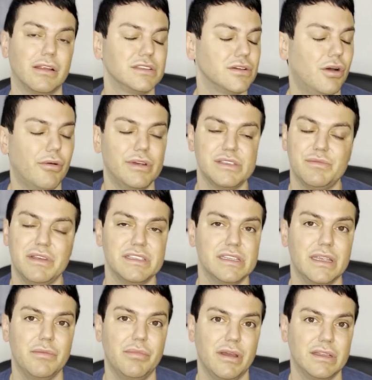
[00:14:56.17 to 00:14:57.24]
It's always
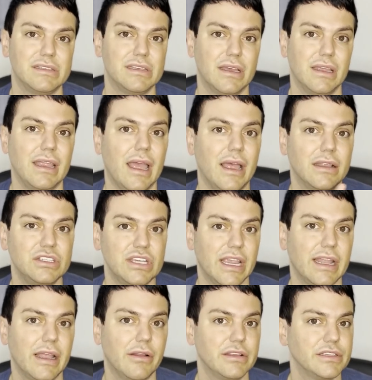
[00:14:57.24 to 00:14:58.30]
busy, but yeah, check
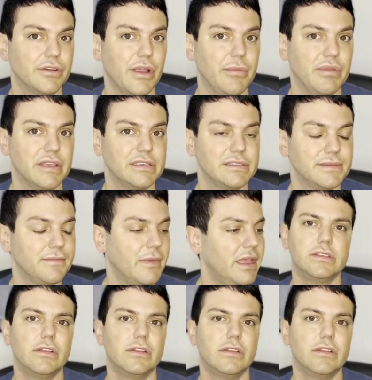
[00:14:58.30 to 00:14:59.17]
it out. It's a great place.